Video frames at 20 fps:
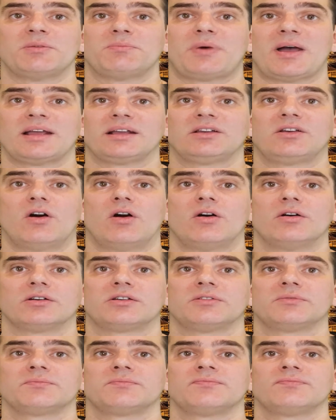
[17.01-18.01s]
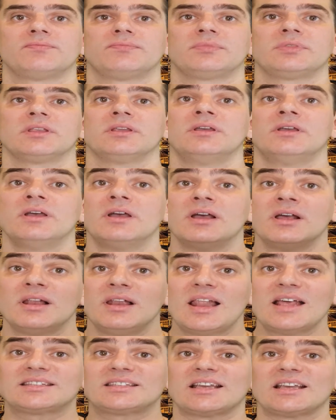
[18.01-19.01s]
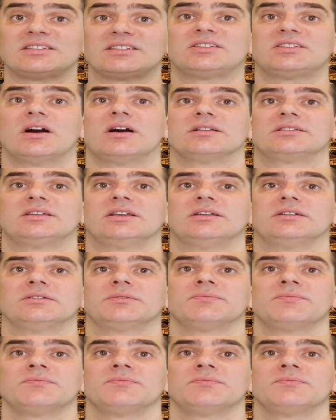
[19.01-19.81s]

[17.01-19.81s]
Bangkok. Let's get started.